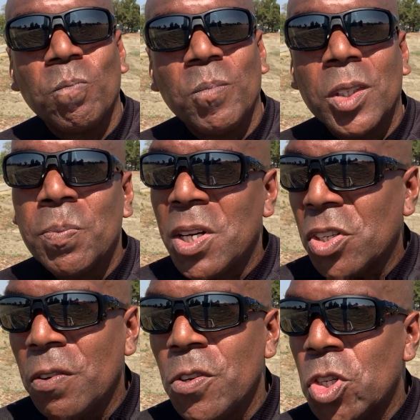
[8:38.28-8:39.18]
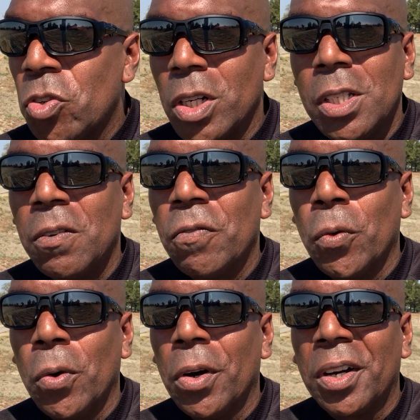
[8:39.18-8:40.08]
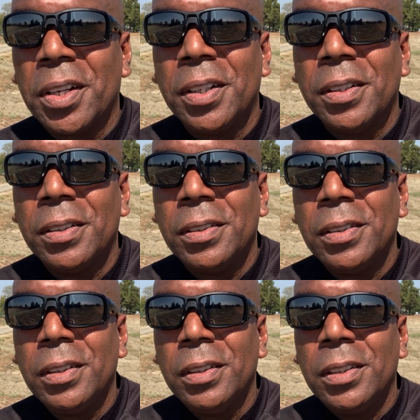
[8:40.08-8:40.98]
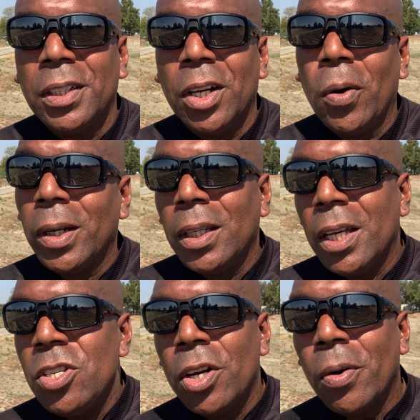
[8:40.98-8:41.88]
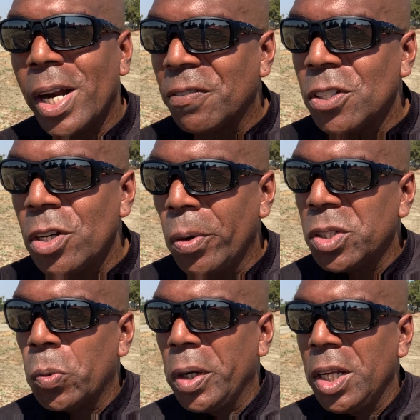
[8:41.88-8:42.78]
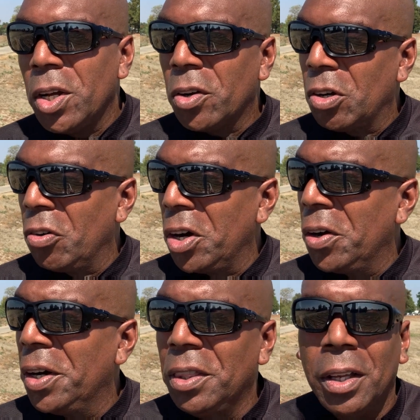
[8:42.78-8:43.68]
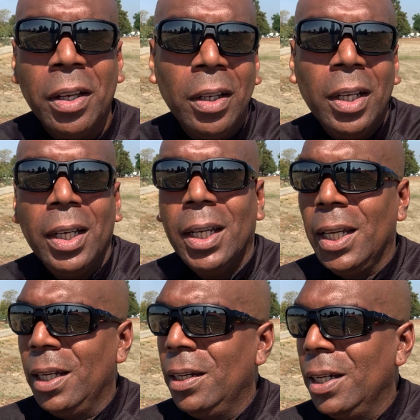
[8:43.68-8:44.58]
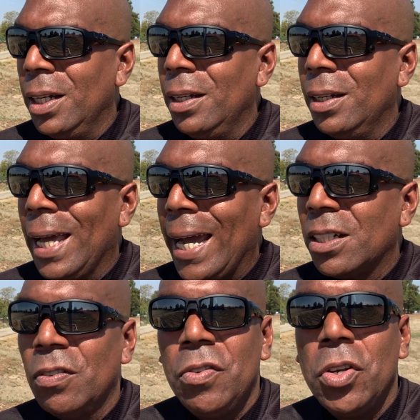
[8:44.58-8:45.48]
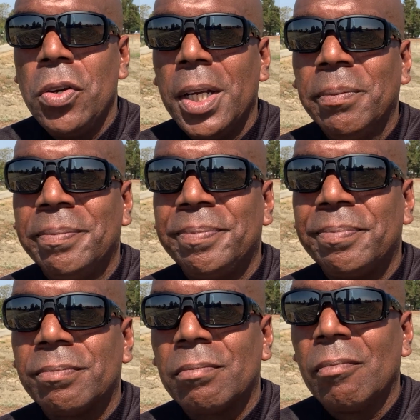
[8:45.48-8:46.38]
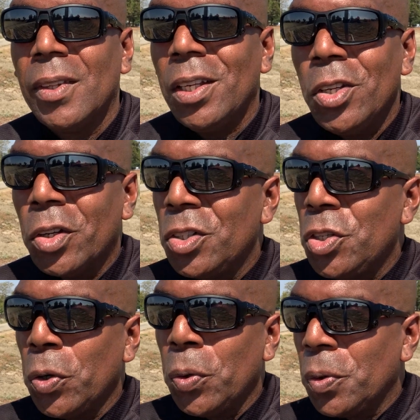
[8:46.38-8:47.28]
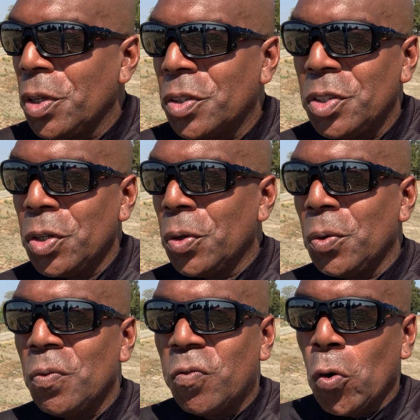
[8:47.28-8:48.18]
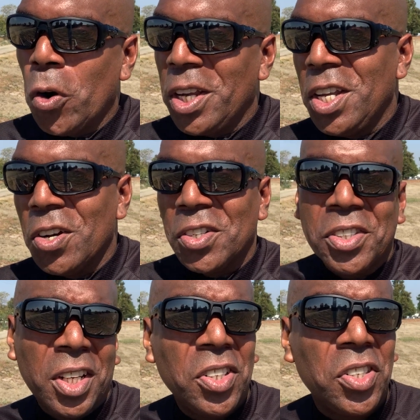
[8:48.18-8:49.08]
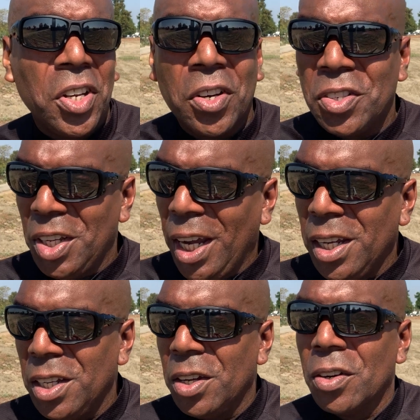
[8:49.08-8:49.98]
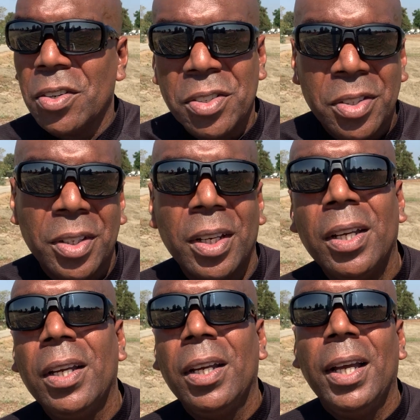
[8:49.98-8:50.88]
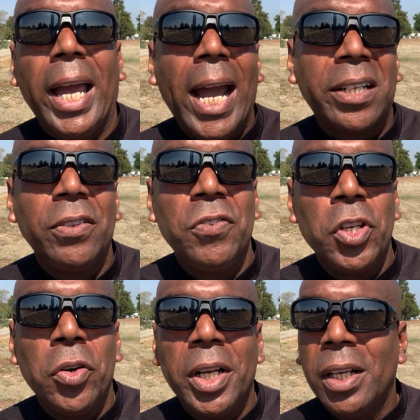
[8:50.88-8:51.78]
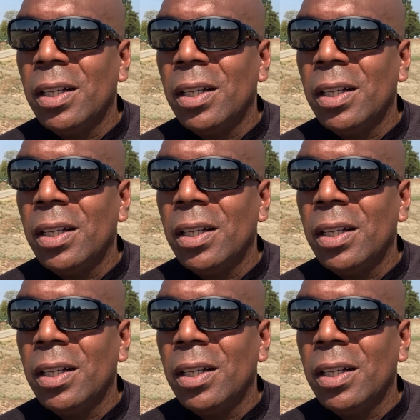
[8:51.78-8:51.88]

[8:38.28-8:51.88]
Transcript: Especially if you're struggling for work. You know, again, you don't have to do a 20-year career in active duty. You could do 4 years, 6 years, 8 years active duty,